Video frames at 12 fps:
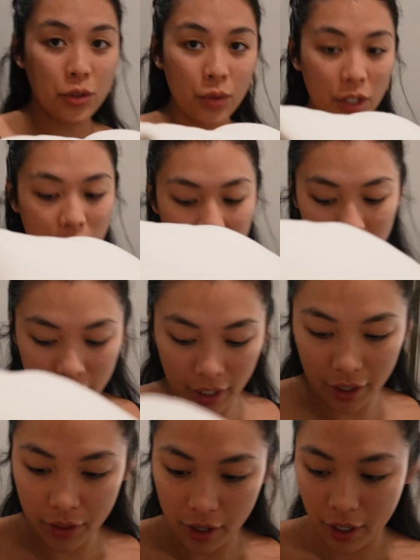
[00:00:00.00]
sweatshirt that
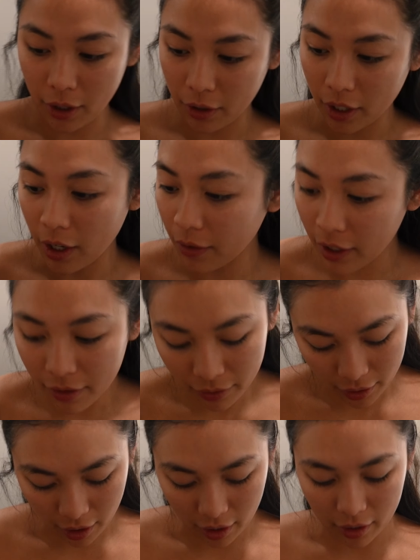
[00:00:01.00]
I thought I already got rid of,
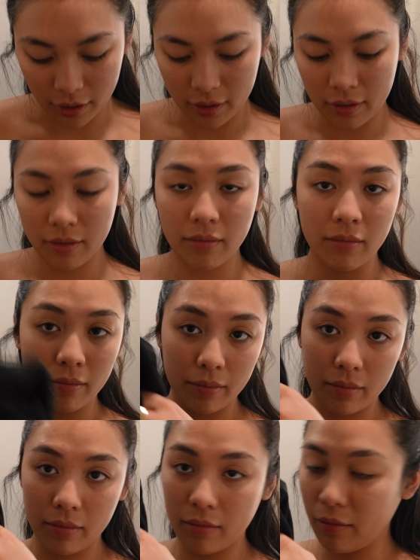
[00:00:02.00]
gone.
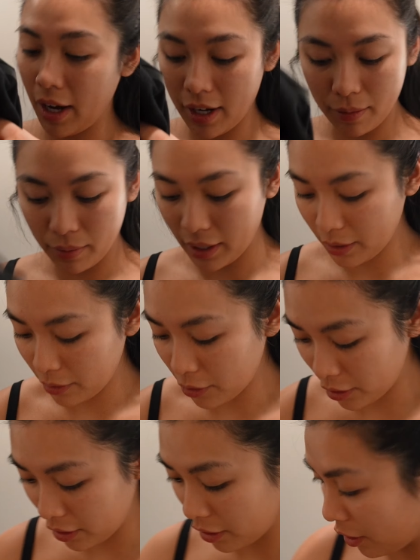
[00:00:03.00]
Random black sweatshirt,